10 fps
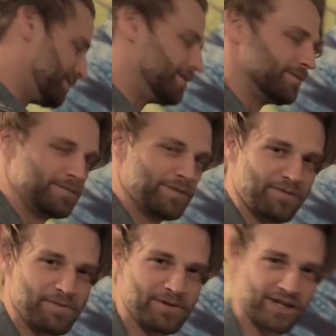The, the
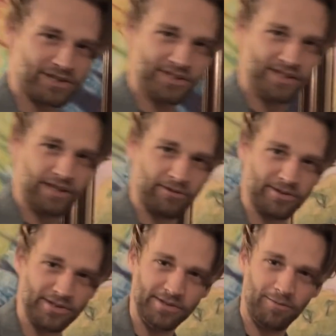Fibonacci
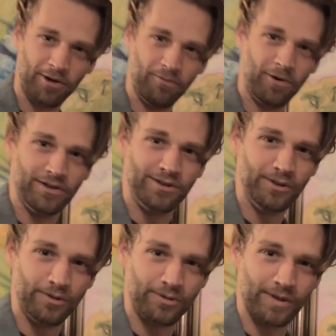sequence is 1, 1,
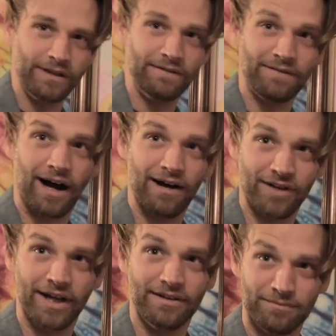2, 3, 5,
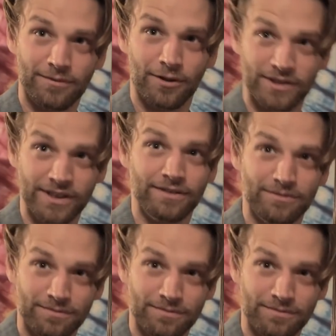8, 13.